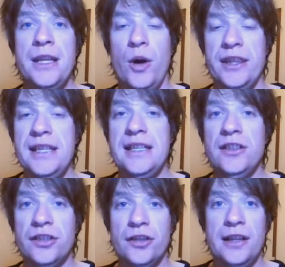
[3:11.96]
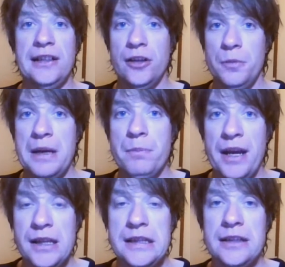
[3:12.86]
Now, I think Inside's a little bit
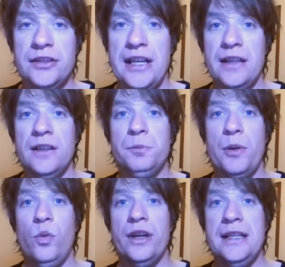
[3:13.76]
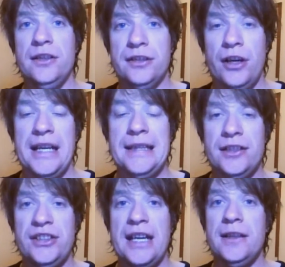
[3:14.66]
better than The Sadness, but what Inside and The
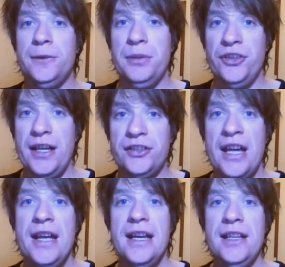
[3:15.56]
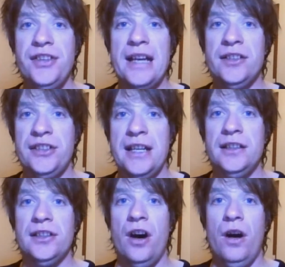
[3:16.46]
Sadness possess is that
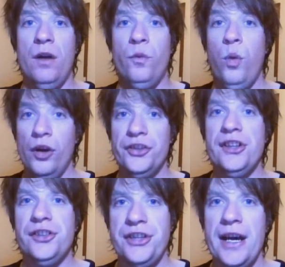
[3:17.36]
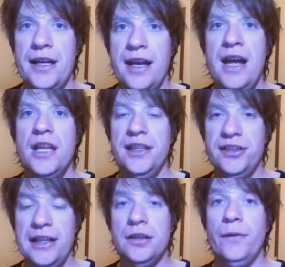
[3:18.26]
sense of what's at stake, the
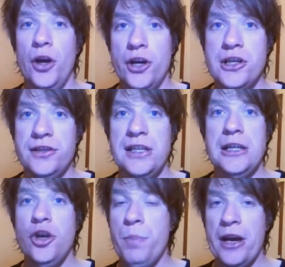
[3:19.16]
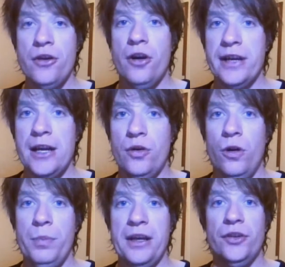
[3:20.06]
sense of urgency. You better not get
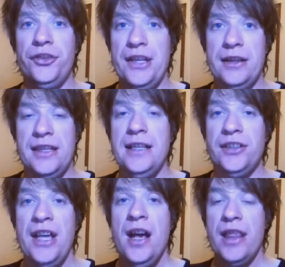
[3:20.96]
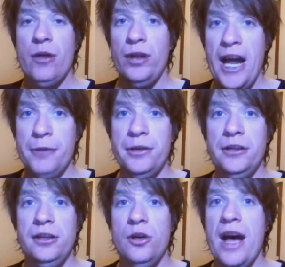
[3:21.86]
caught because the things that will happen
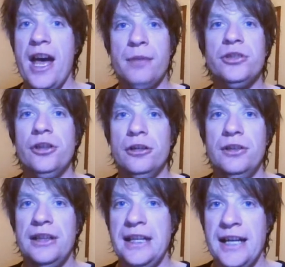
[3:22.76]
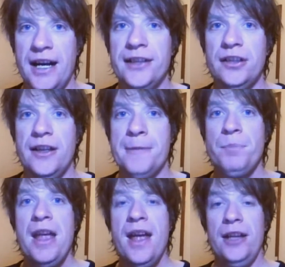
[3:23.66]
to you are absolutely ghastly.
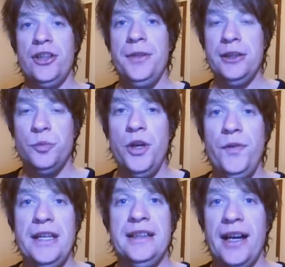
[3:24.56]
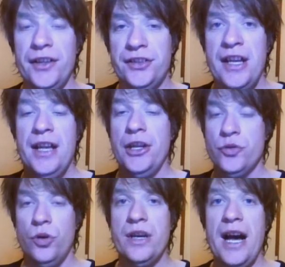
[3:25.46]
And so this movie does, the
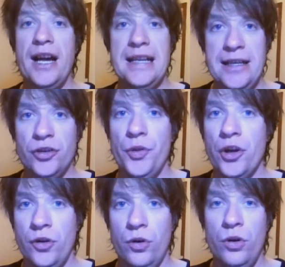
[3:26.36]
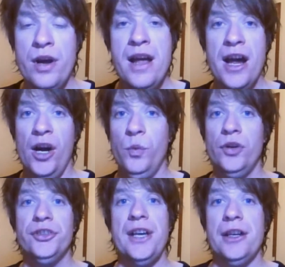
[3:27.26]
draw card is on the gore, and I
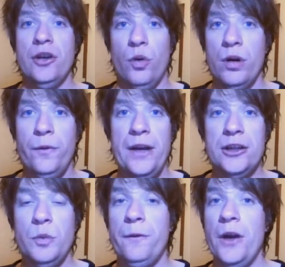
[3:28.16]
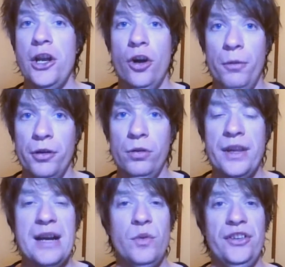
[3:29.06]
will say the gore effects were phenomenal.
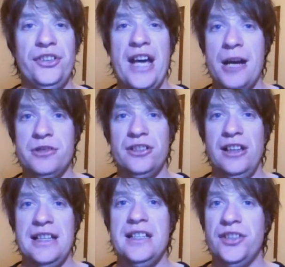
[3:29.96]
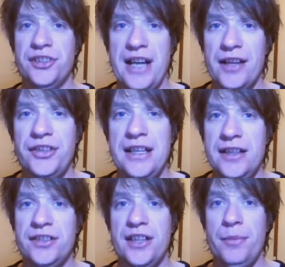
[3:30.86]
It was absolutely disgusting
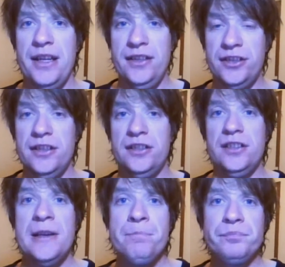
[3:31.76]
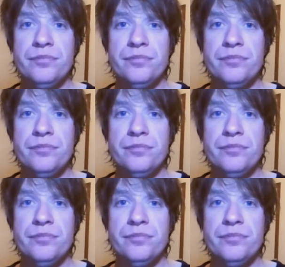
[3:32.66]
in some instances.